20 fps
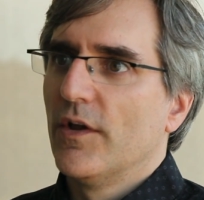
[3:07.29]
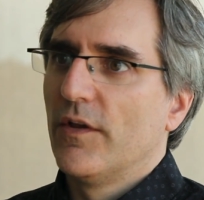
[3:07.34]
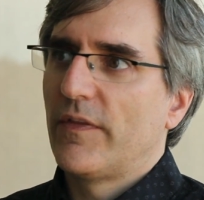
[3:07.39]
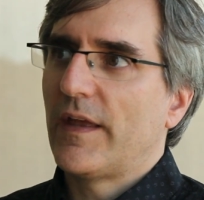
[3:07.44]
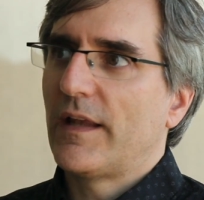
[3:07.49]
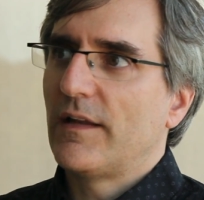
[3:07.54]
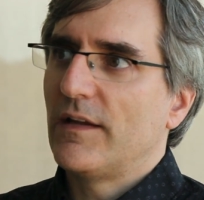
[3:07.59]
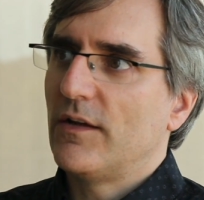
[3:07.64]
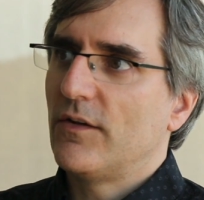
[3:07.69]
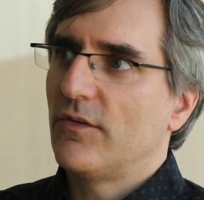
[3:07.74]

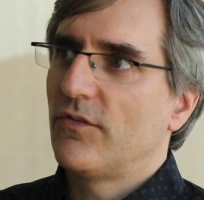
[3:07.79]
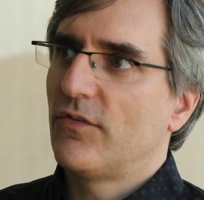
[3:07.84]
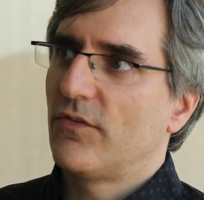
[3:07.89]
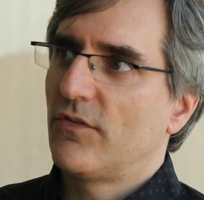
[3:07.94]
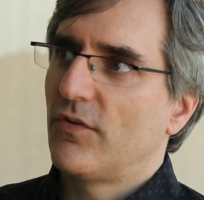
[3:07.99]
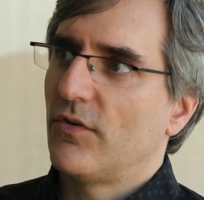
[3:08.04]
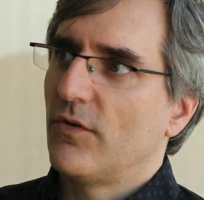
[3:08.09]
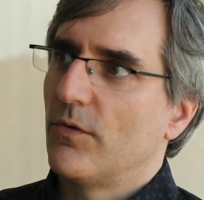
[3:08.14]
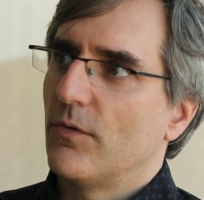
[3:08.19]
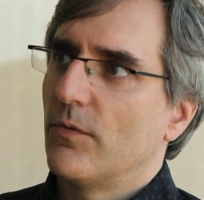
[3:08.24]
that needs
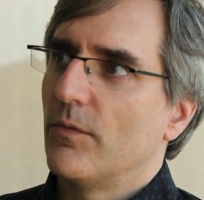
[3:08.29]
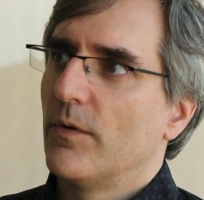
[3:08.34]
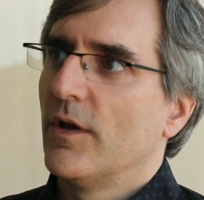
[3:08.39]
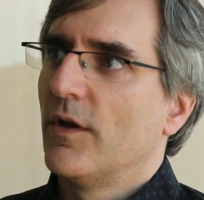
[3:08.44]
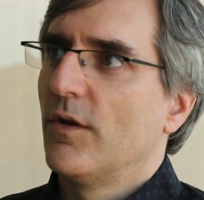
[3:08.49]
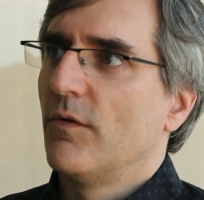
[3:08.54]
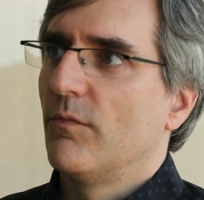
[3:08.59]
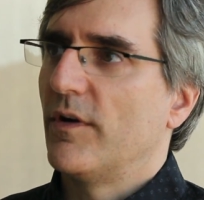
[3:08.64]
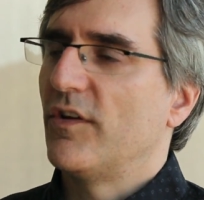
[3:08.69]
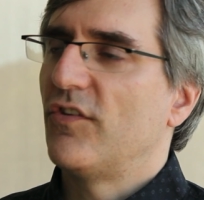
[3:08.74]
to
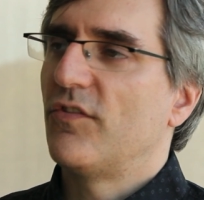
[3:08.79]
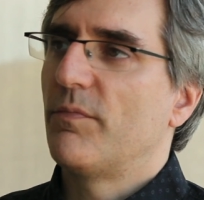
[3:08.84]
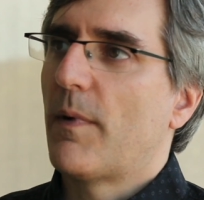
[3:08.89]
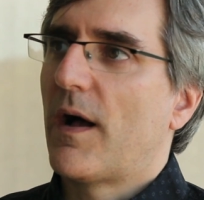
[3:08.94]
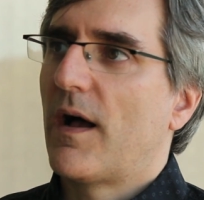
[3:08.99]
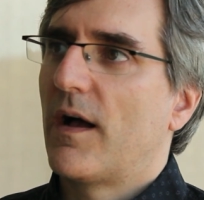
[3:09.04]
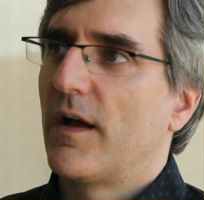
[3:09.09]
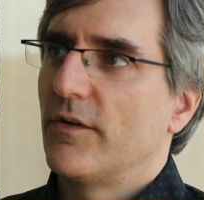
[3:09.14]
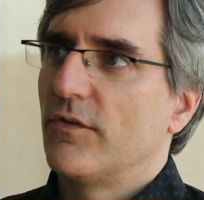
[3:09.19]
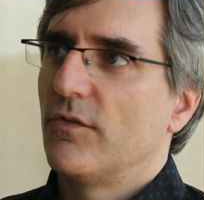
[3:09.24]

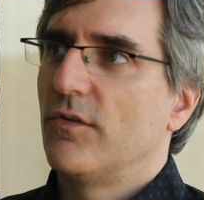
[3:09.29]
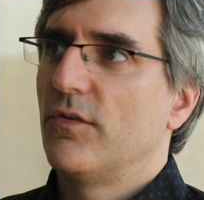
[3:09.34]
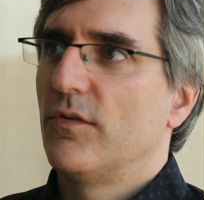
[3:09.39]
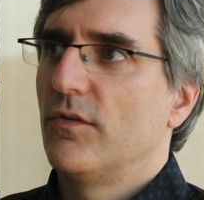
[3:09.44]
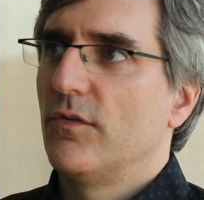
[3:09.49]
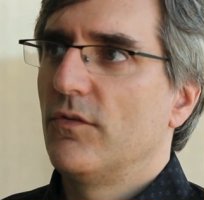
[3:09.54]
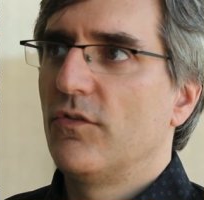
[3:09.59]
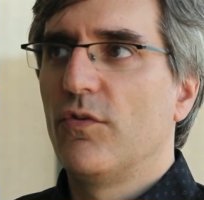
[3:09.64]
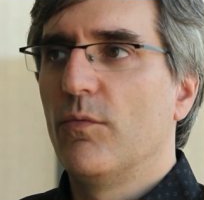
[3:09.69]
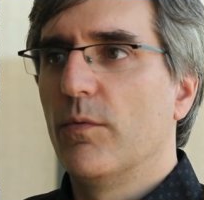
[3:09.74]
respond
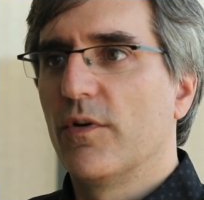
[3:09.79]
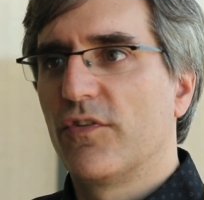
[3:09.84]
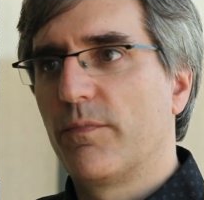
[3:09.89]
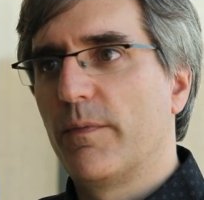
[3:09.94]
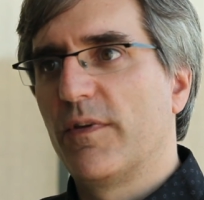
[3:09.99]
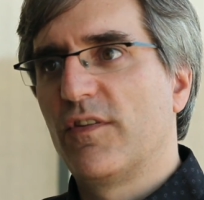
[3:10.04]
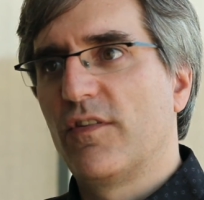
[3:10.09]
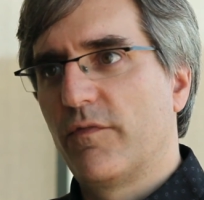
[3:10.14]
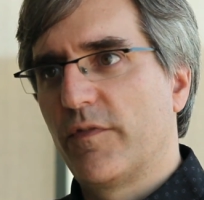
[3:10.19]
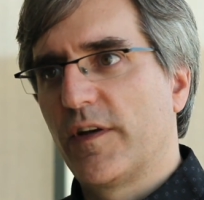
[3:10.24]
to a
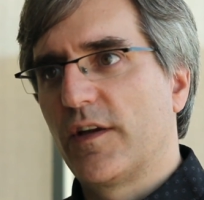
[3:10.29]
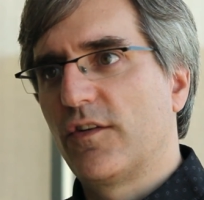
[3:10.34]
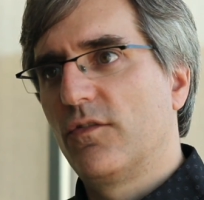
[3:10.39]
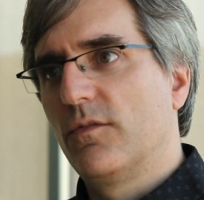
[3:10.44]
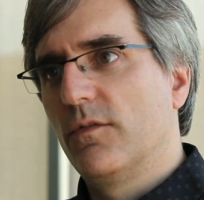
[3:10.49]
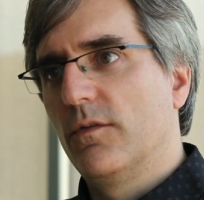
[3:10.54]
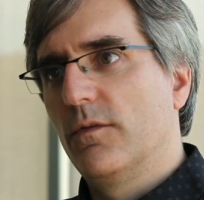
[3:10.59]
specific